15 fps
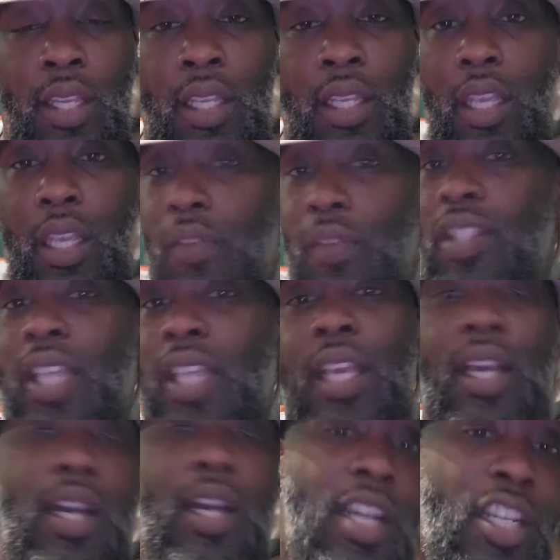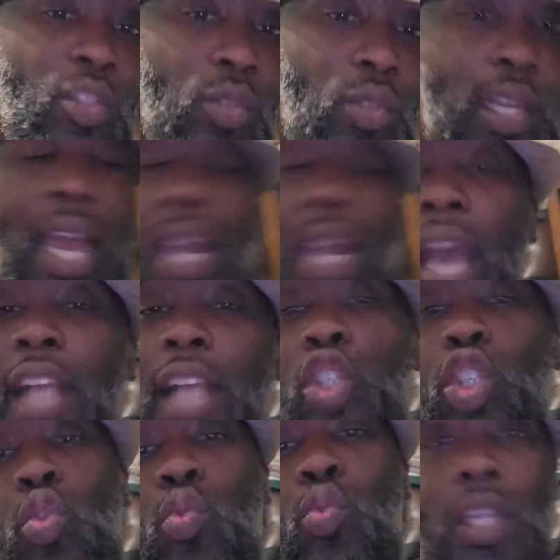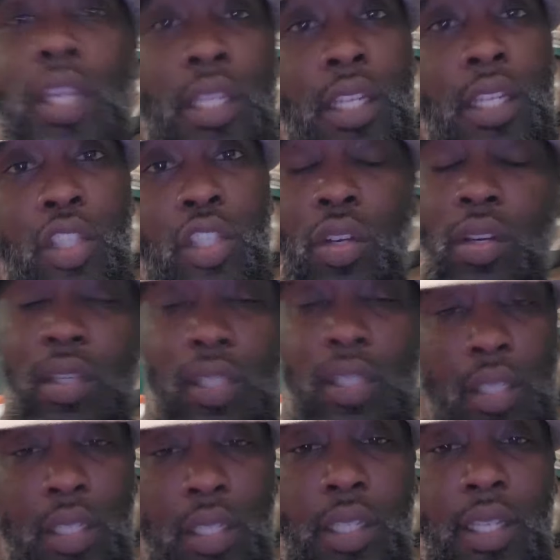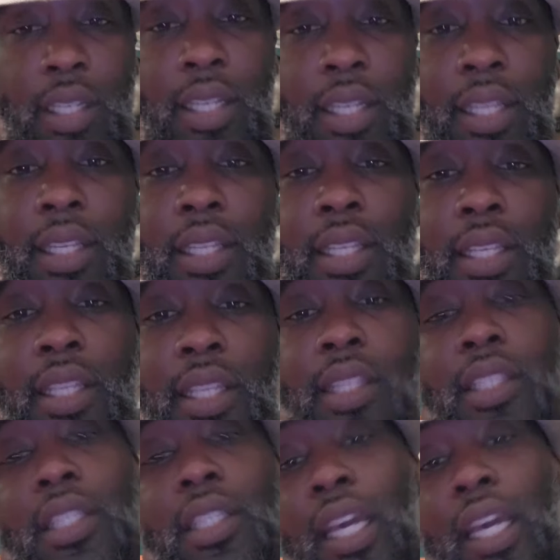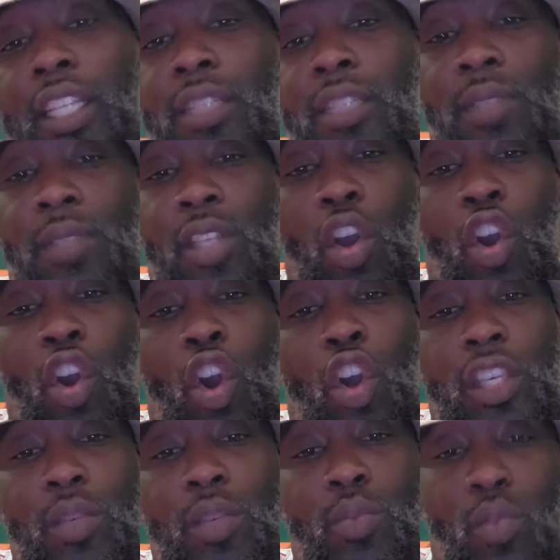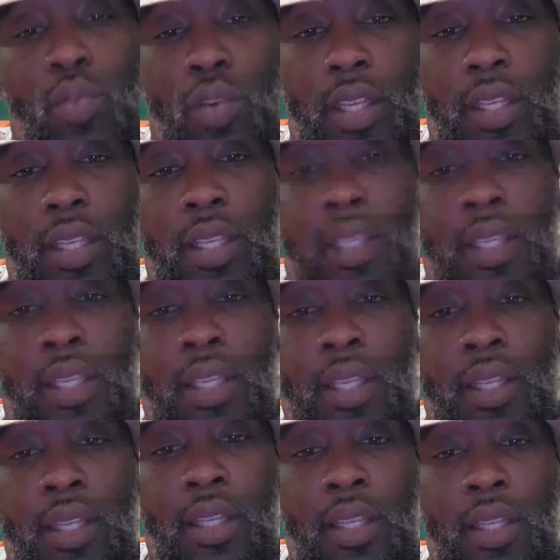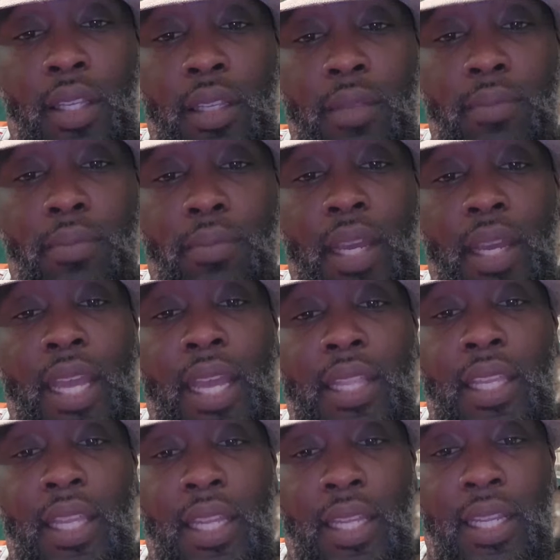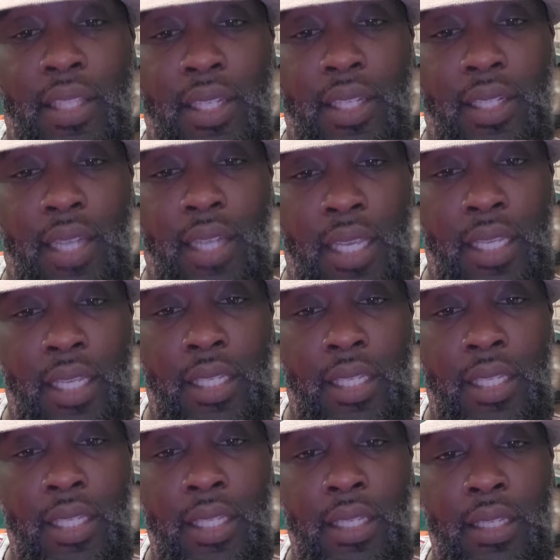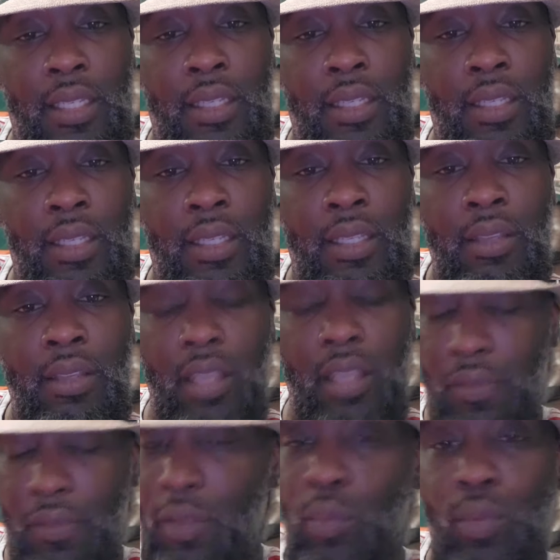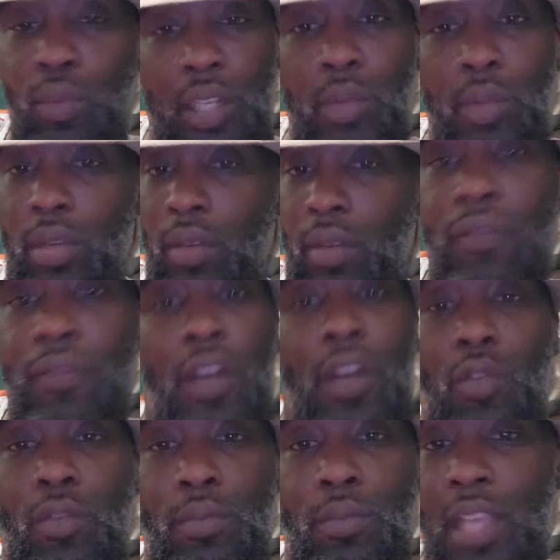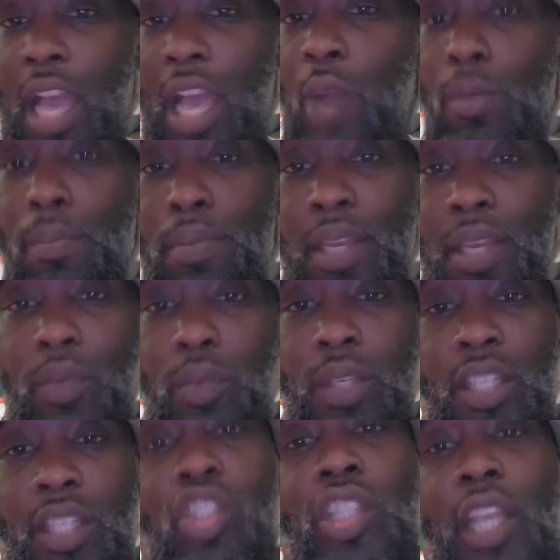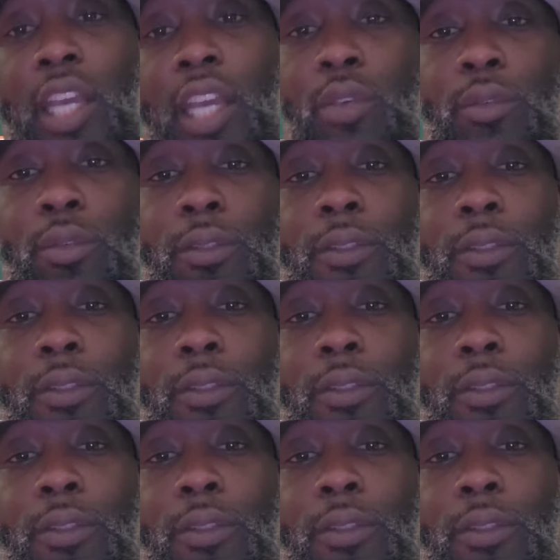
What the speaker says: If he take 100 and I got two in, it's all good. He can challenge me all he want. But at the end of the day, if he really want to fuck with me, I will bury his channel.